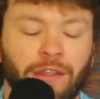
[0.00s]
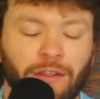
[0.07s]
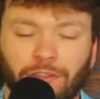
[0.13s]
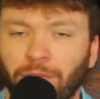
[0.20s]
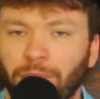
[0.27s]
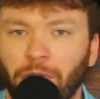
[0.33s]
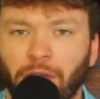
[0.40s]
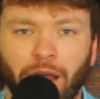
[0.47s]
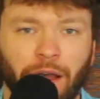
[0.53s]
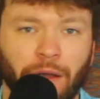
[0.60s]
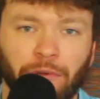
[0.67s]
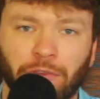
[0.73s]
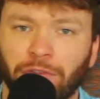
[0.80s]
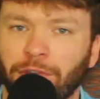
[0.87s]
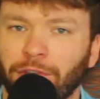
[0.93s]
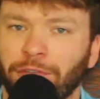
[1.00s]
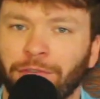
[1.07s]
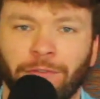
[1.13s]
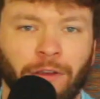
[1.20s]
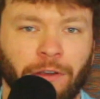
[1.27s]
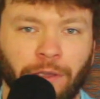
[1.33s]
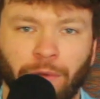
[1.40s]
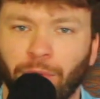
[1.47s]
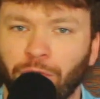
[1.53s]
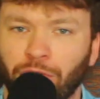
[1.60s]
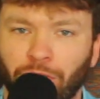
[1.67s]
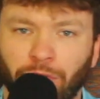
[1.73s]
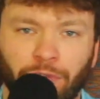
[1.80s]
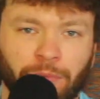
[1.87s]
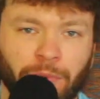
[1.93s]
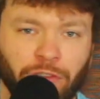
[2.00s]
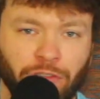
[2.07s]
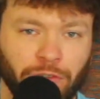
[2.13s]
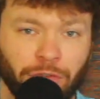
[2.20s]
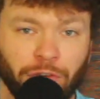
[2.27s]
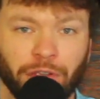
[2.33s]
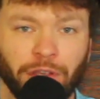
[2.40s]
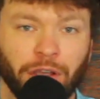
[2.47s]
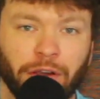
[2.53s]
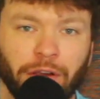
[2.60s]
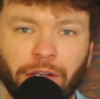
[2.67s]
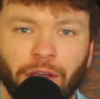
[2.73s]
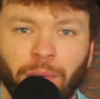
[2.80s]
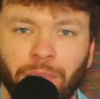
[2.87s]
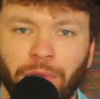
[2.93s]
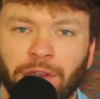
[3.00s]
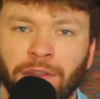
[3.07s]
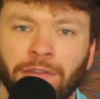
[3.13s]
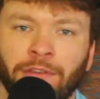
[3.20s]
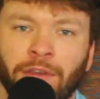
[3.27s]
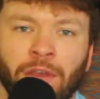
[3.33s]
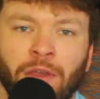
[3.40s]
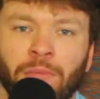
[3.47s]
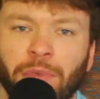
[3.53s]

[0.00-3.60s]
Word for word: That's something I always feel is very crucial, especially for younger companies,